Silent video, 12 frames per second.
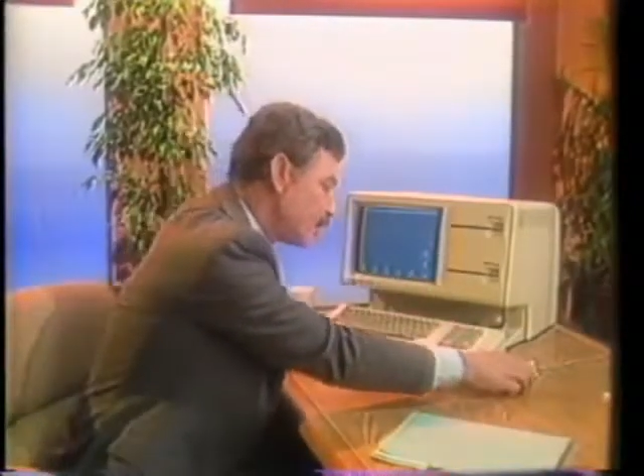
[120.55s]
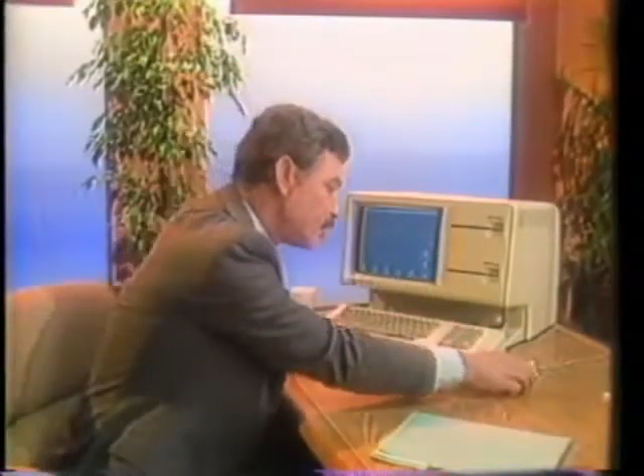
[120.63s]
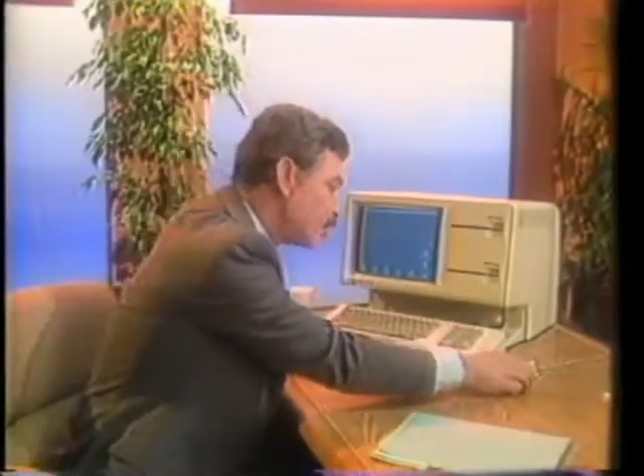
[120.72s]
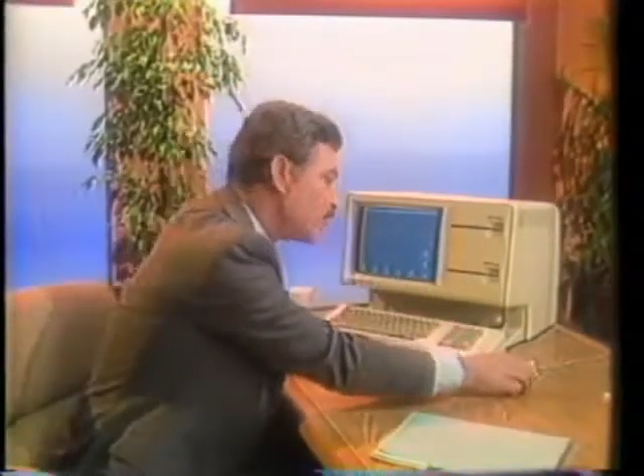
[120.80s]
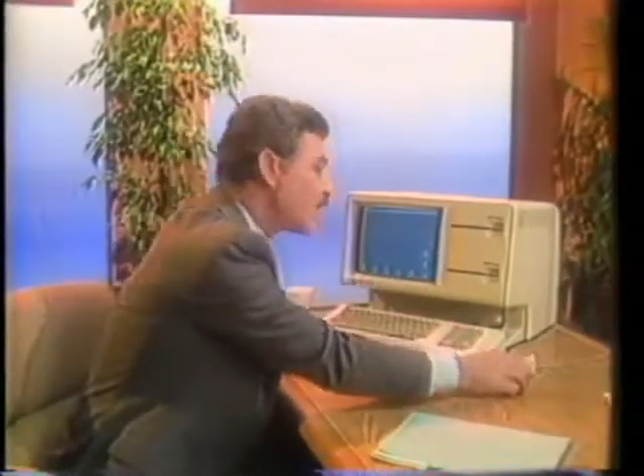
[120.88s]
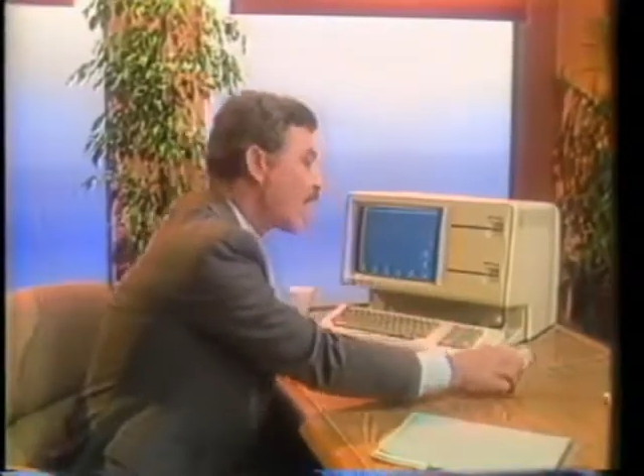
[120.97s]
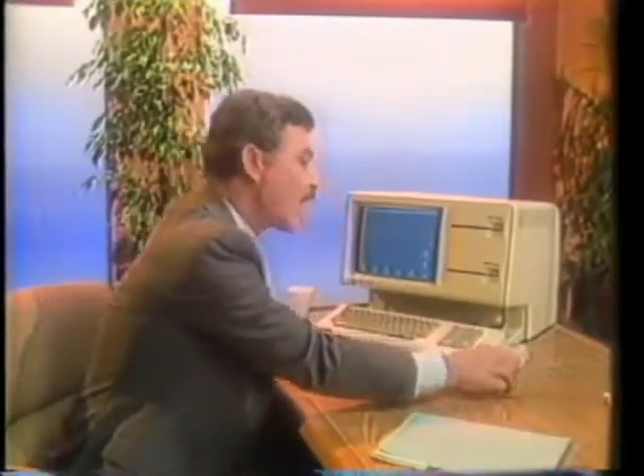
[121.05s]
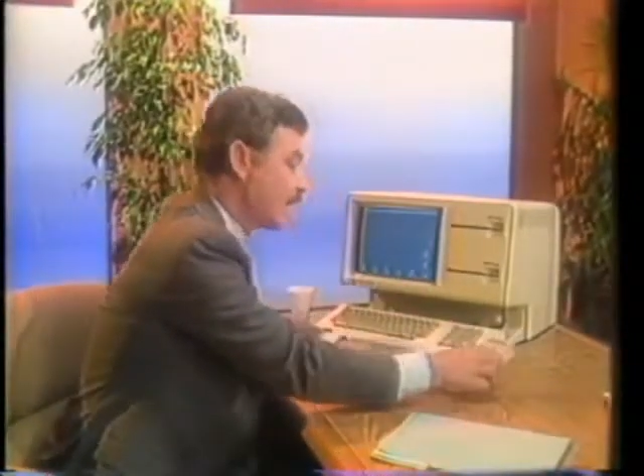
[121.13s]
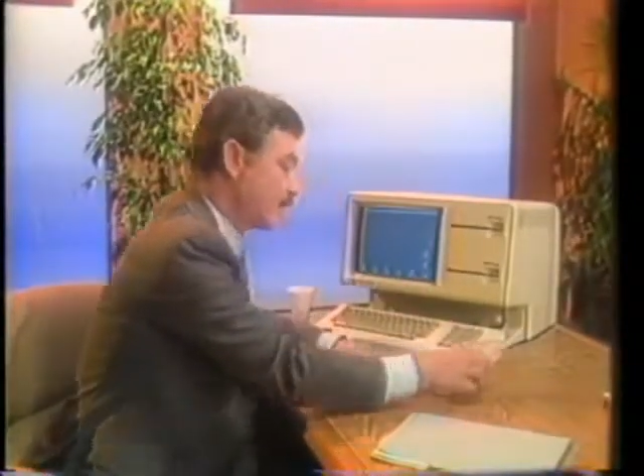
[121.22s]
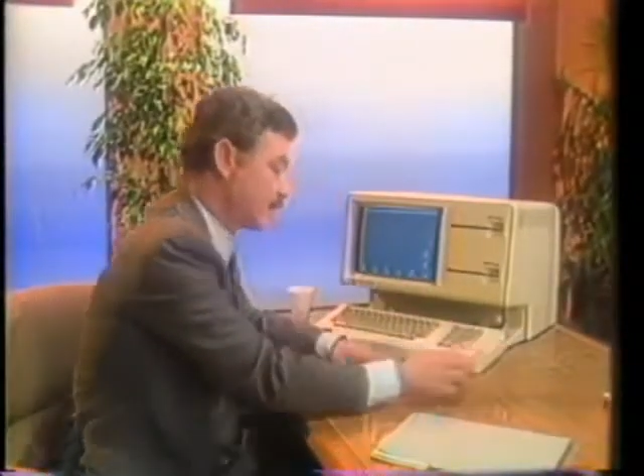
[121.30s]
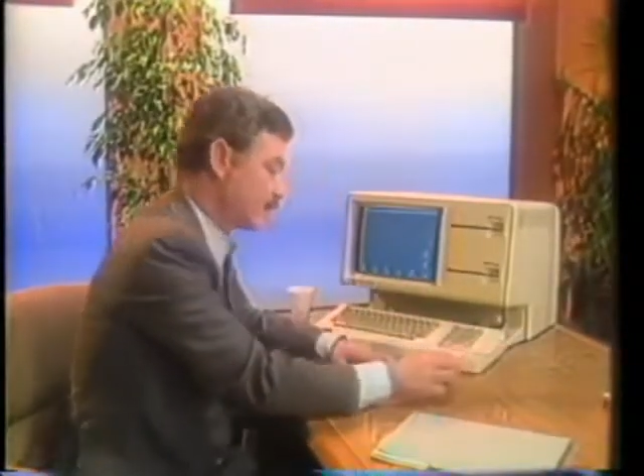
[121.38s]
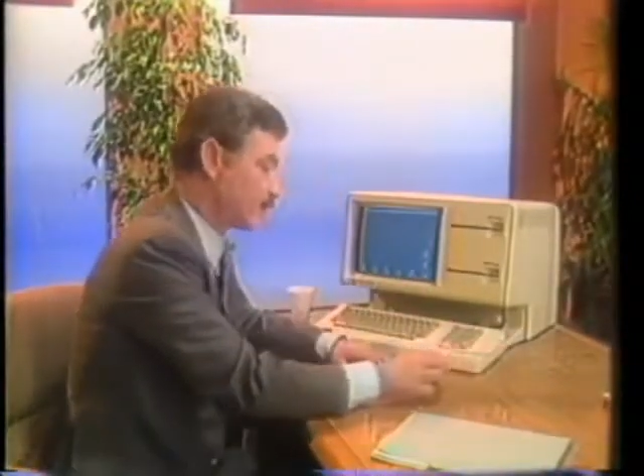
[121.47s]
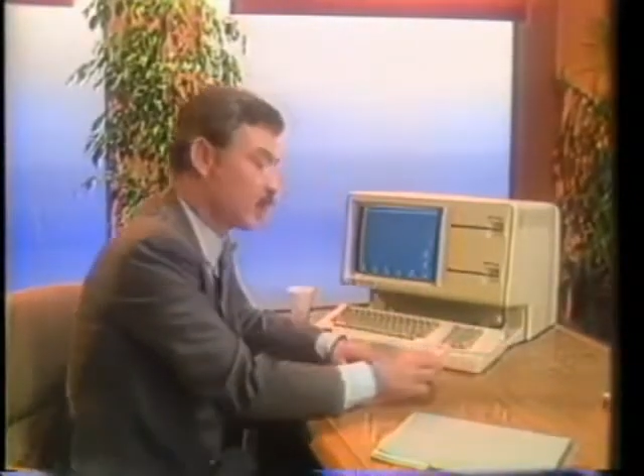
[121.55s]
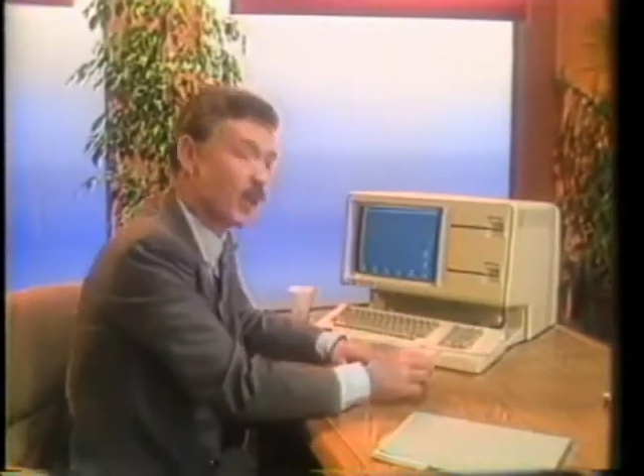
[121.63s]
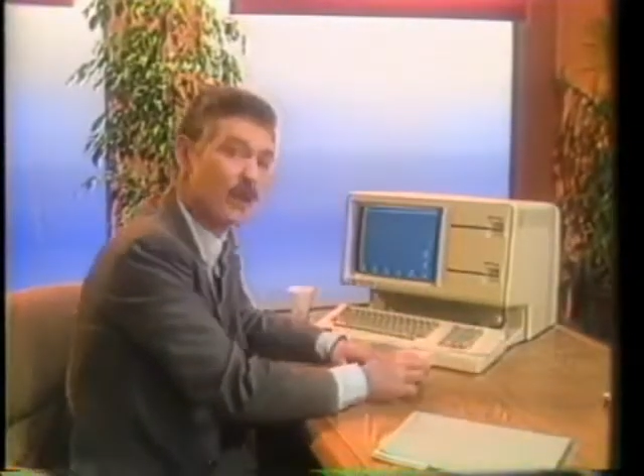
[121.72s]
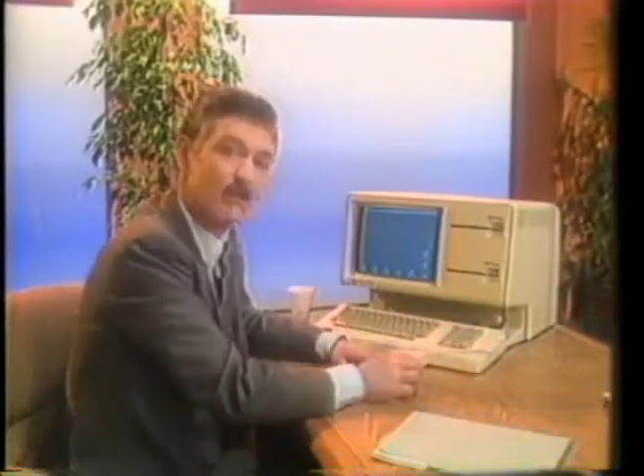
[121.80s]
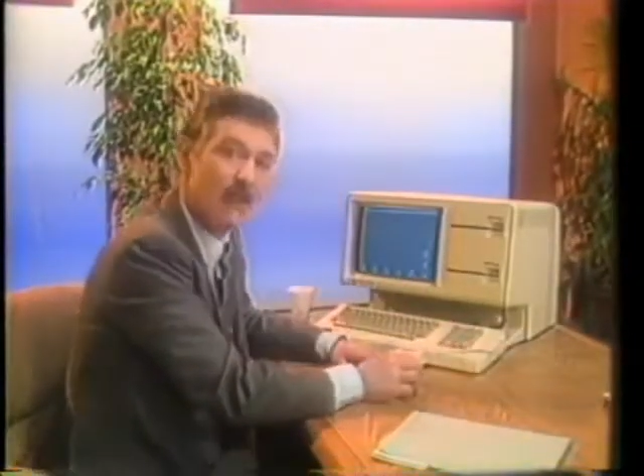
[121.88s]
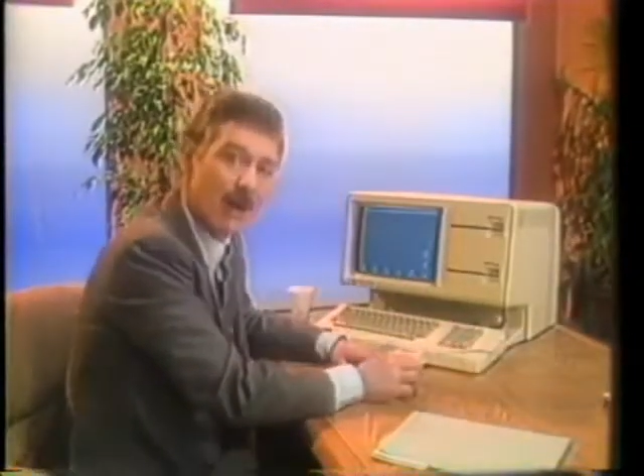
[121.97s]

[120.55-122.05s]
unique item called a